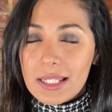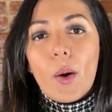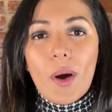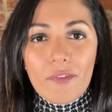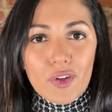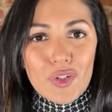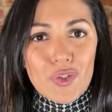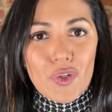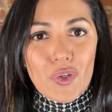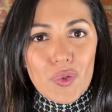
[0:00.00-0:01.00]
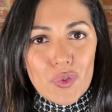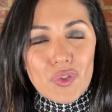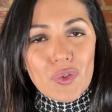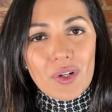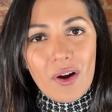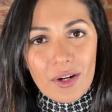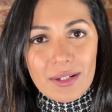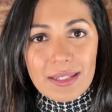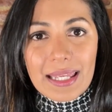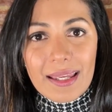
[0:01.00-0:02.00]
However, to use your
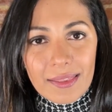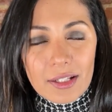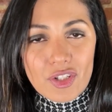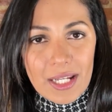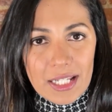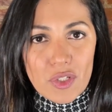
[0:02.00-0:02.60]
cards in the Chase